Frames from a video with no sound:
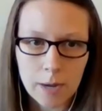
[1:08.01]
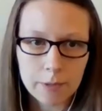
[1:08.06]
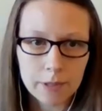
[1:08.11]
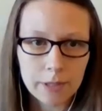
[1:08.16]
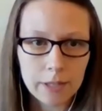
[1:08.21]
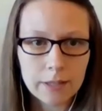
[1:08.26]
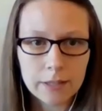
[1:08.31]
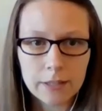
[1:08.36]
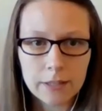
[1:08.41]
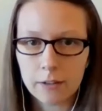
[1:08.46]
to
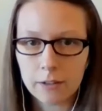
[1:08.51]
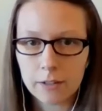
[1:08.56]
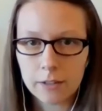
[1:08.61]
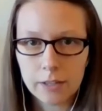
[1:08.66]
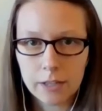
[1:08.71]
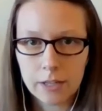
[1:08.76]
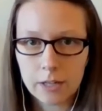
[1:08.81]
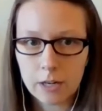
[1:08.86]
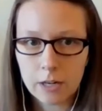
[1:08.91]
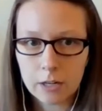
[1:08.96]
populate the
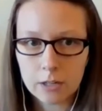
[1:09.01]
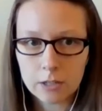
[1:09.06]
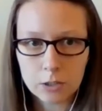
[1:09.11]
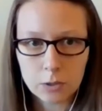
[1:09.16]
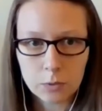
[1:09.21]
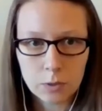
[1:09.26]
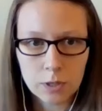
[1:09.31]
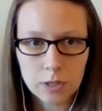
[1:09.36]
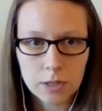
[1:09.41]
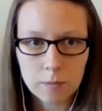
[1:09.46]
calculated
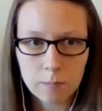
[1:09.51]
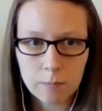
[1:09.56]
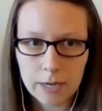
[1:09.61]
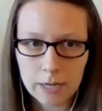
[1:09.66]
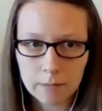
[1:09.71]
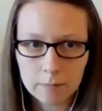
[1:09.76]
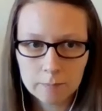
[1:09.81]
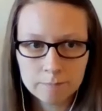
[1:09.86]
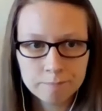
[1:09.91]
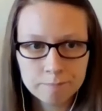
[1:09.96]
heart score
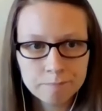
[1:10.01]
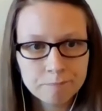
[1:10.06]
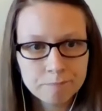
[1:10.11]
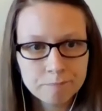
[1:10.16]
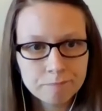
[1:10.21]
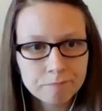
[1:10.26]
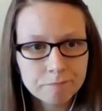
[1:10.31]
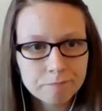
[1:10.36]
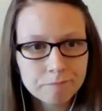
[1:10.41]
at the bottom.